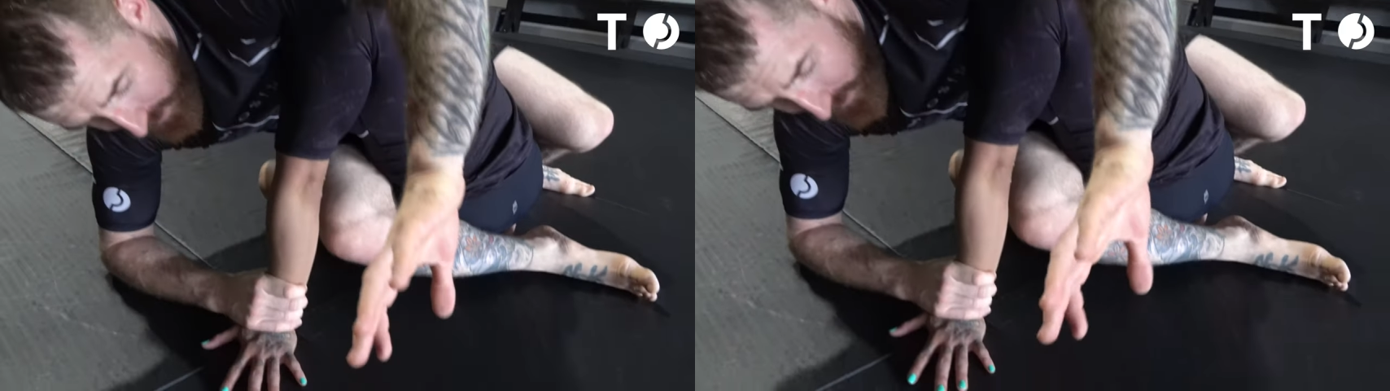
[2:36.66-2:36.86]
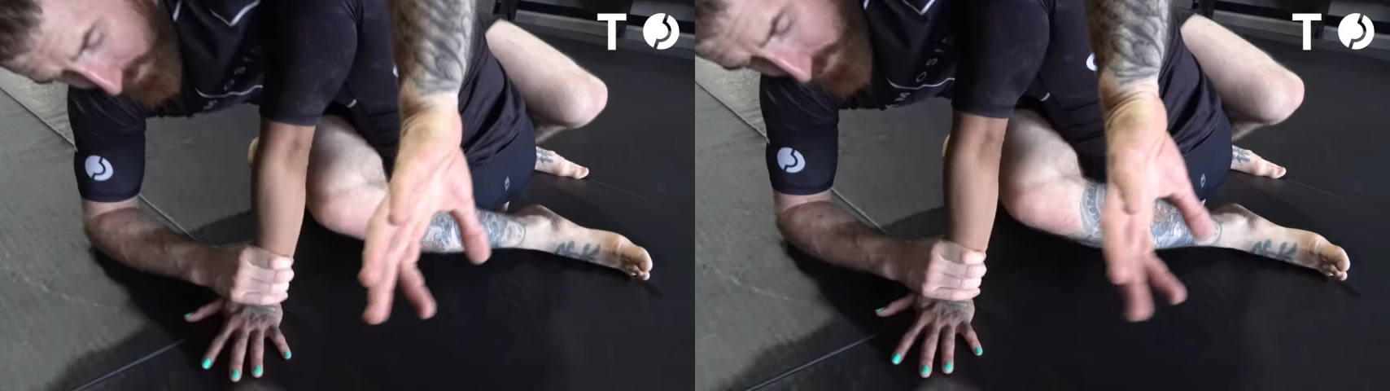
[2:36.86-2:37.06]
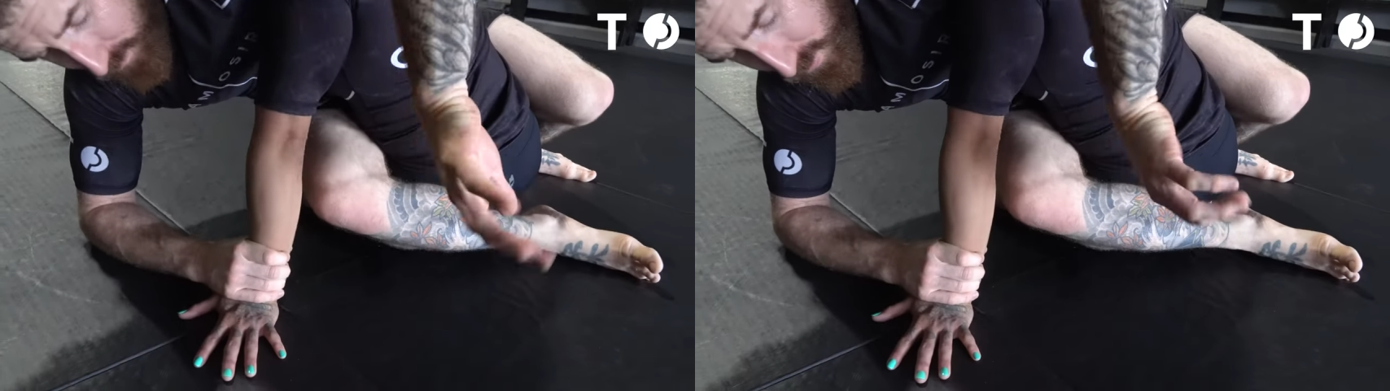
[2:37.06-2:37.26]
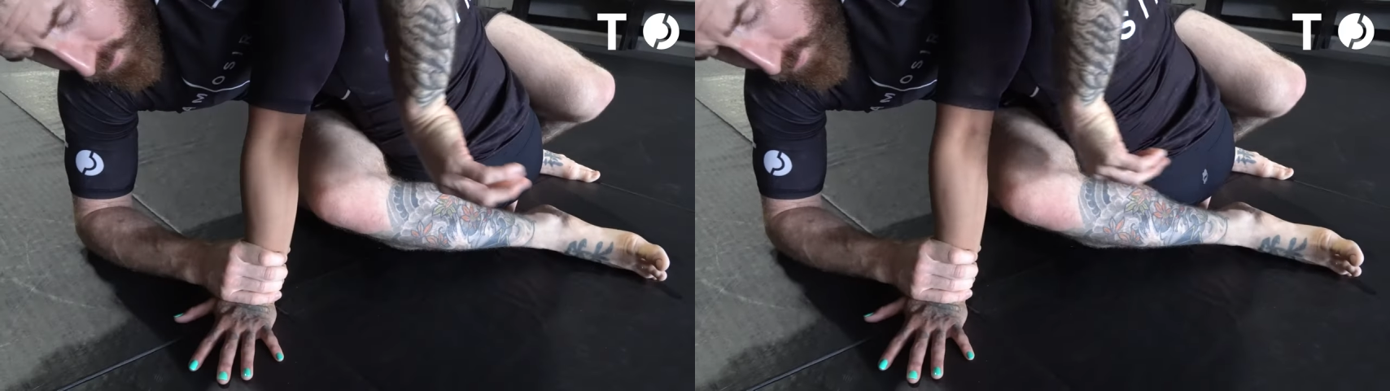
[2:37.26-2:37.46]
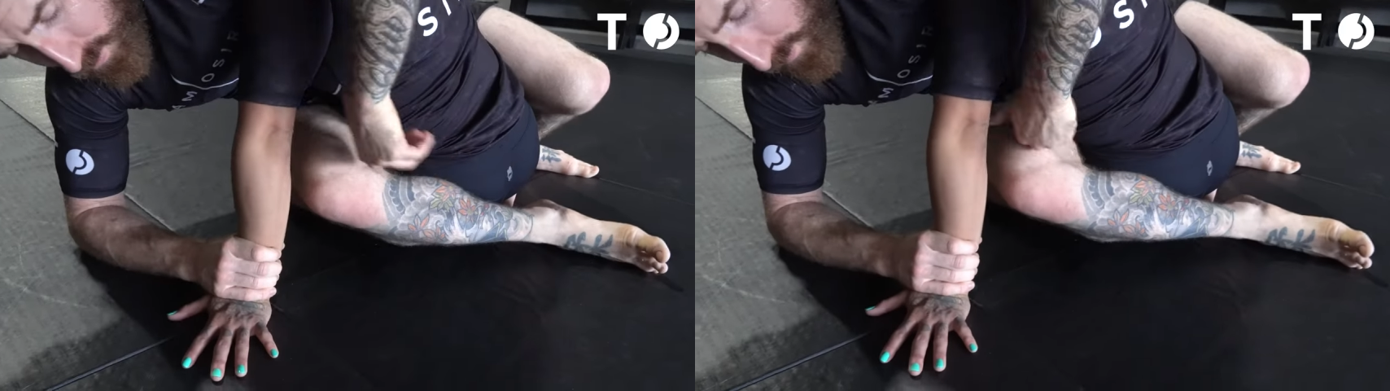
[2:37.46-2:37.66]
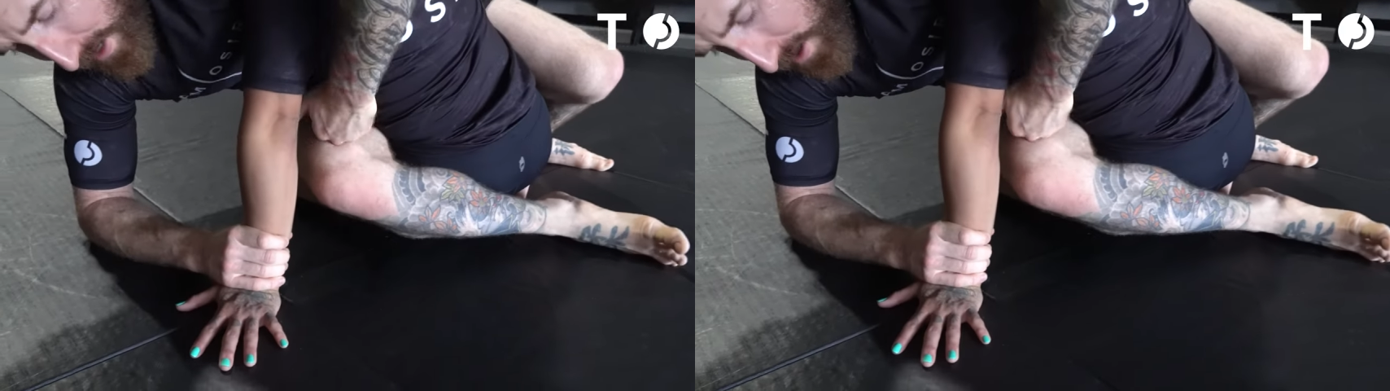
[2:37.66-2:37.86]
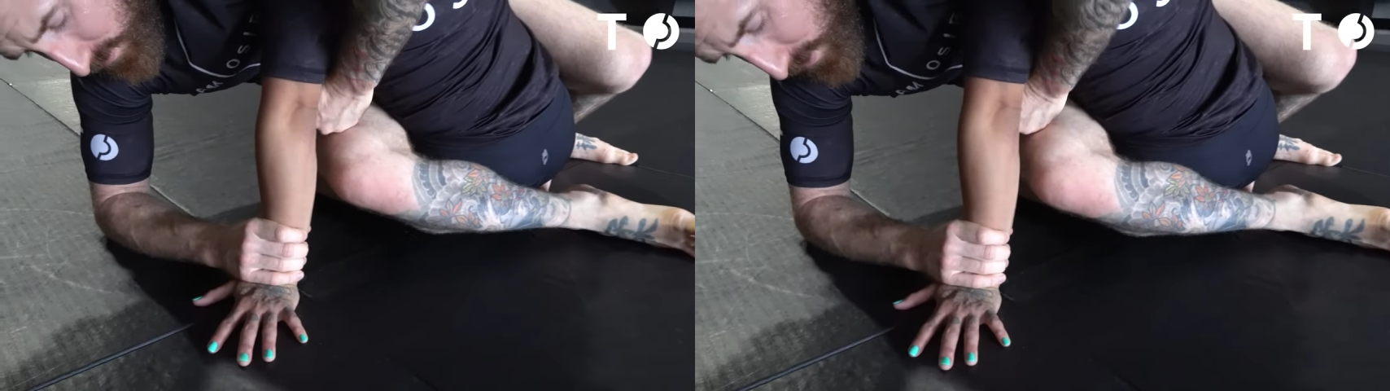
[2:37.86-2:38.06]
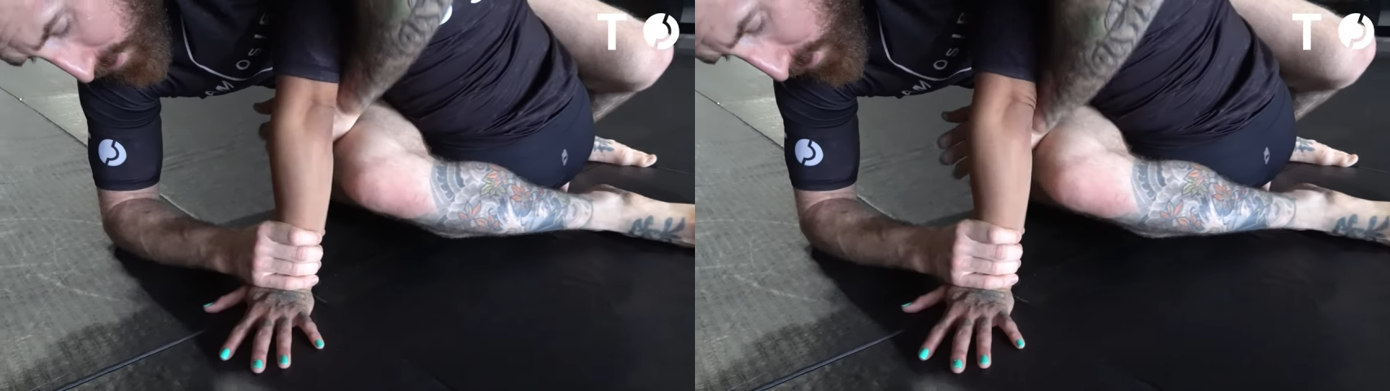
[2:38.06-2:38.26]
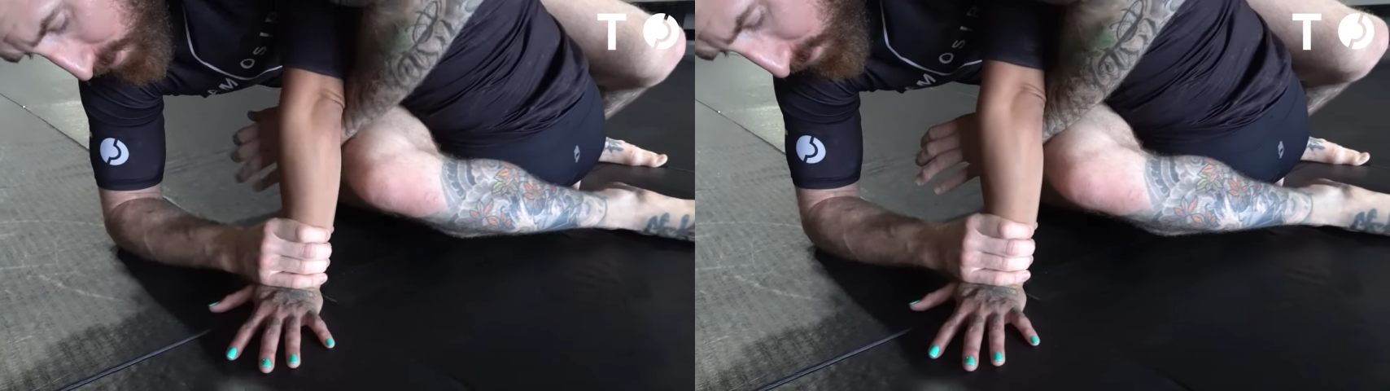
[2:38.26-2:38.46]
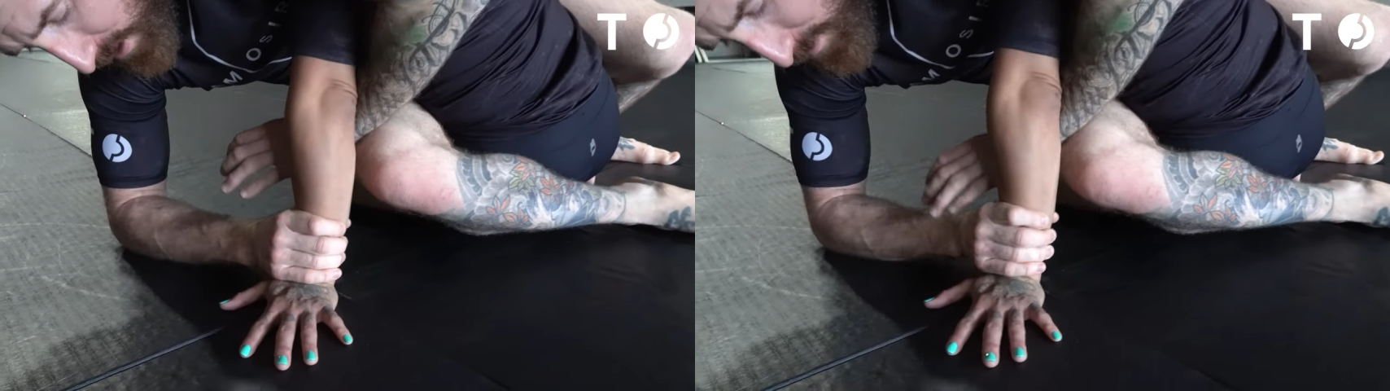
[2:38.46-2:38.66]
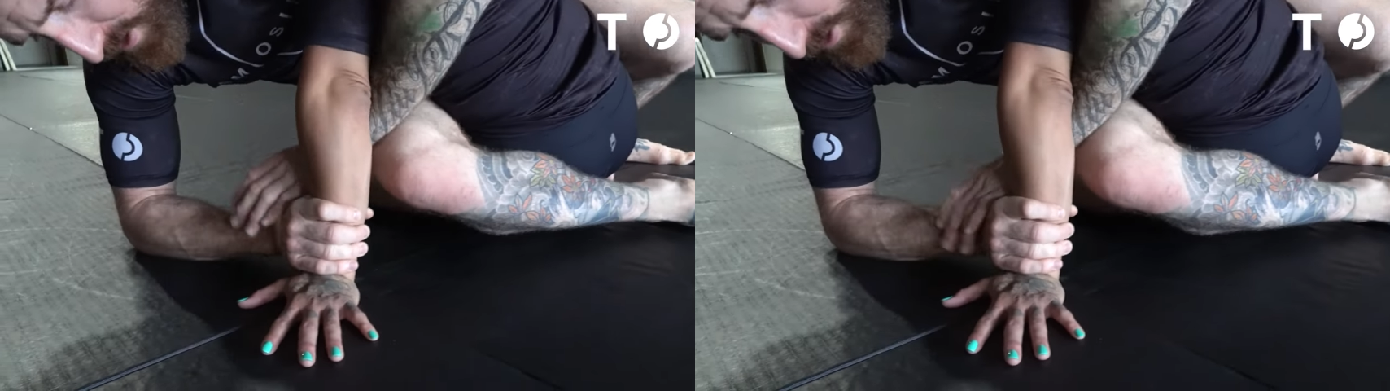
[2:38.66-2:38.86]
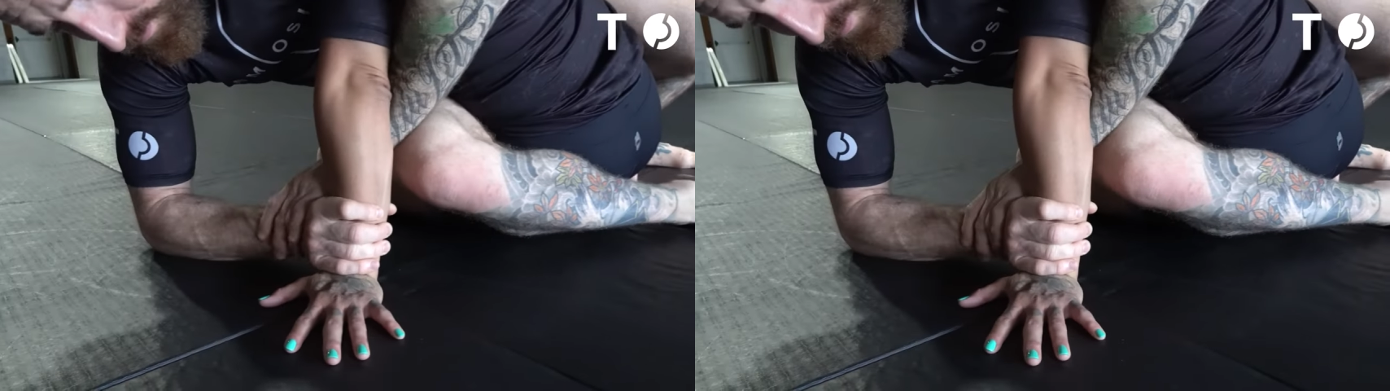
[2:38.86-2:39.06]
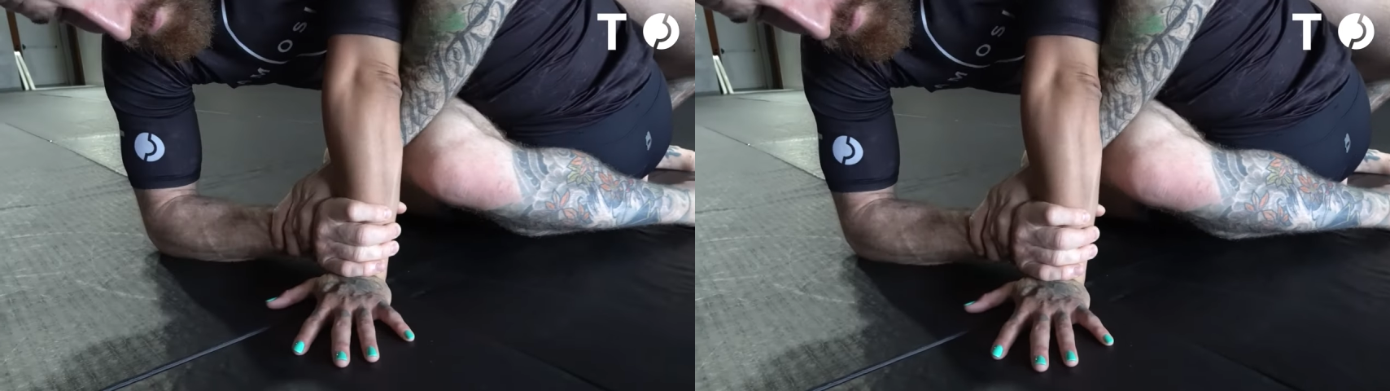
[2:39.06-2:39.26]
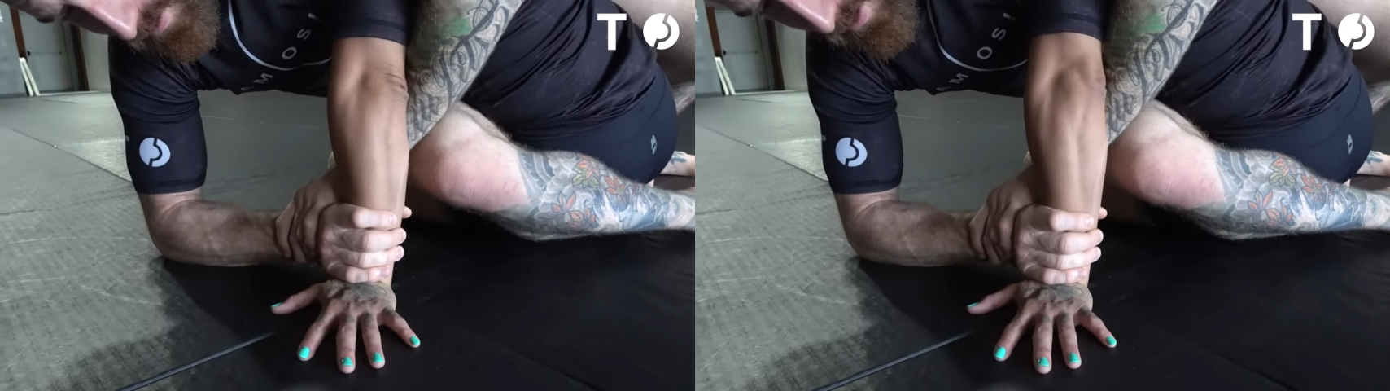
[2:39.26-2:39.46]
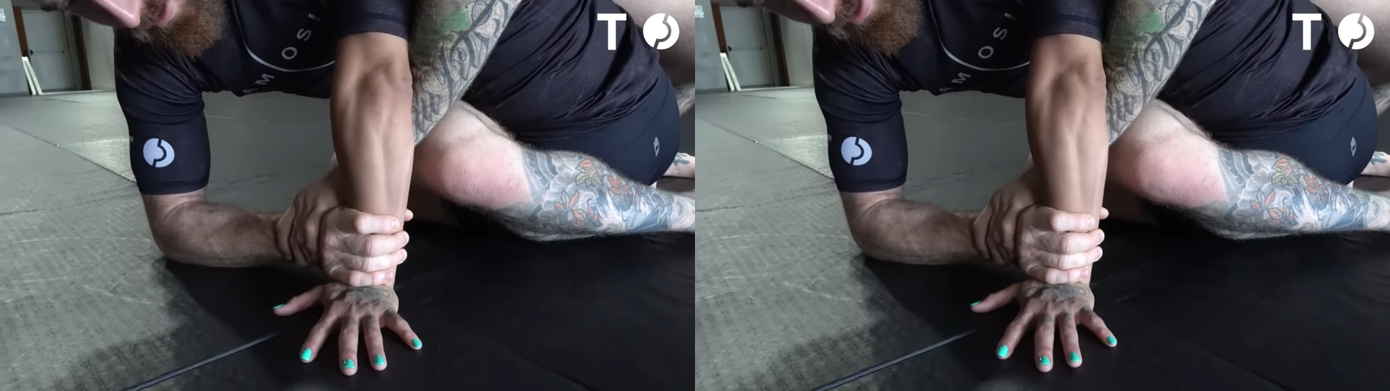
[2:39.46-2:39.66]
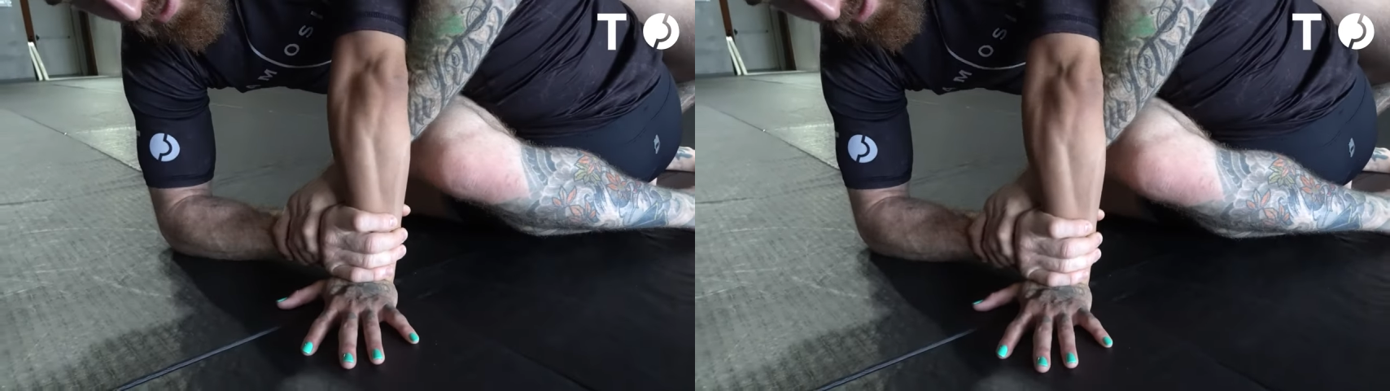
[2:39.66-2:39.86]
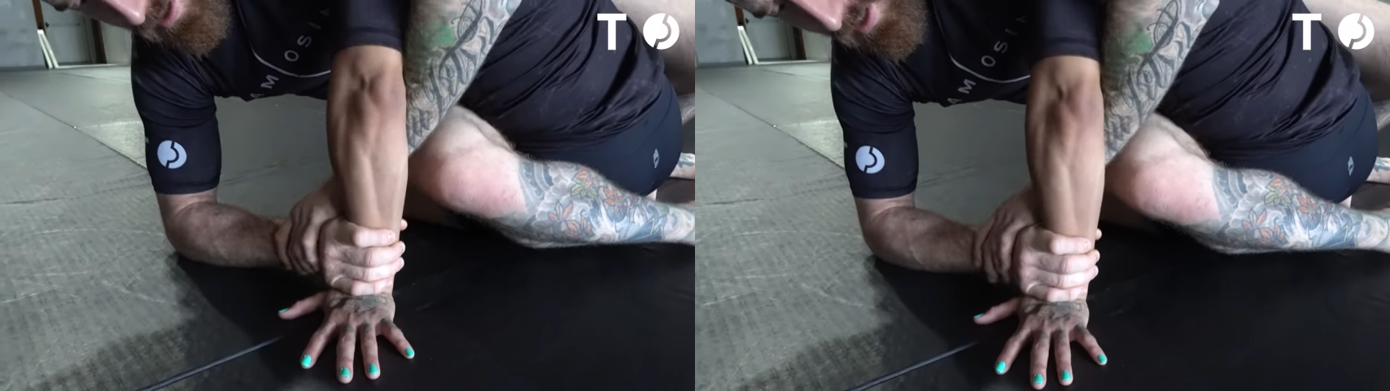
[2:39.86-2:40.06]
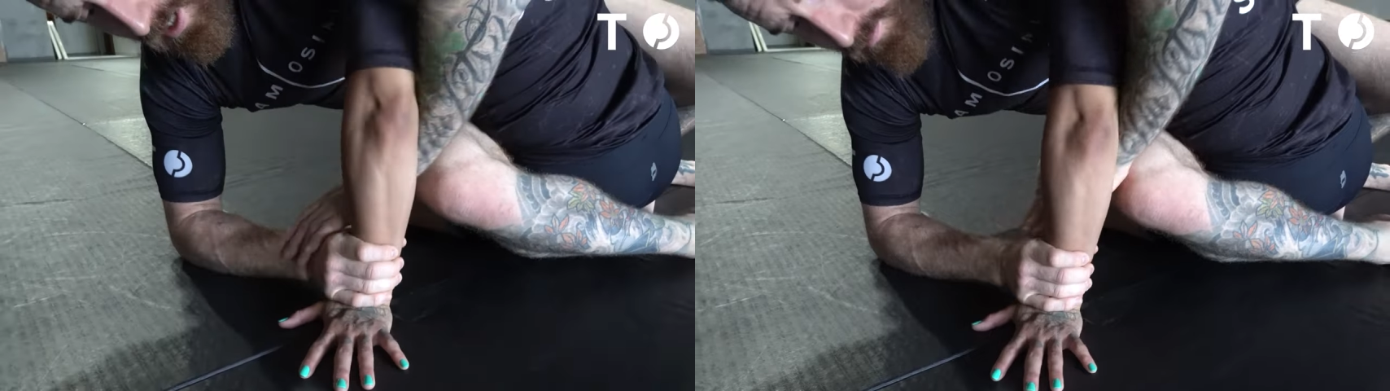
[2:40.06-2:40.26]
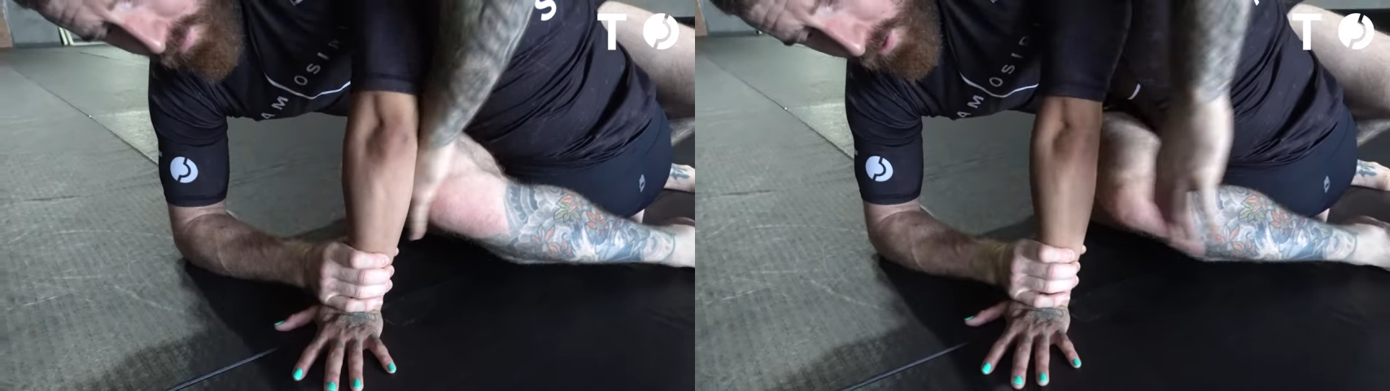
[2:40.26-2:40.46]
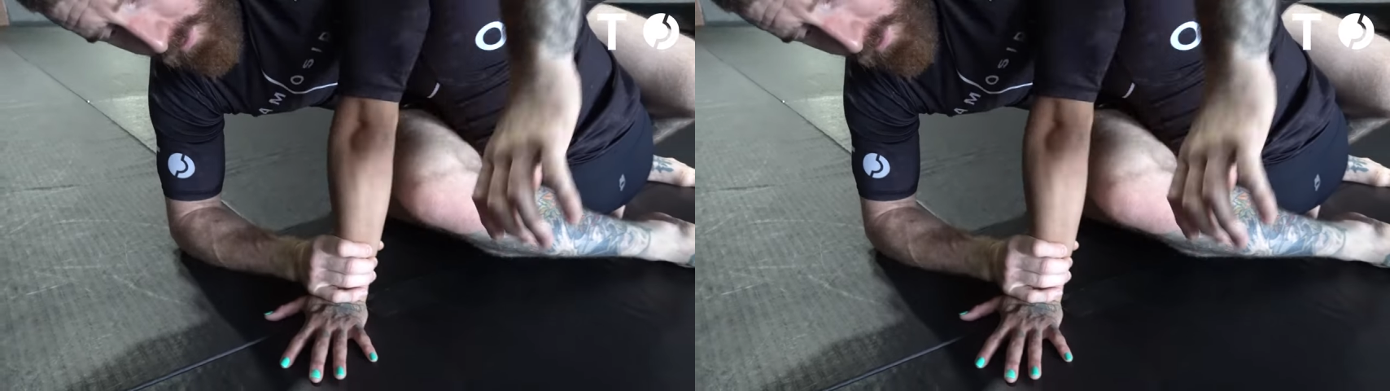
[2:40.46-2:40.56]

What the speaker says: No face is visible, so there are no lips to read.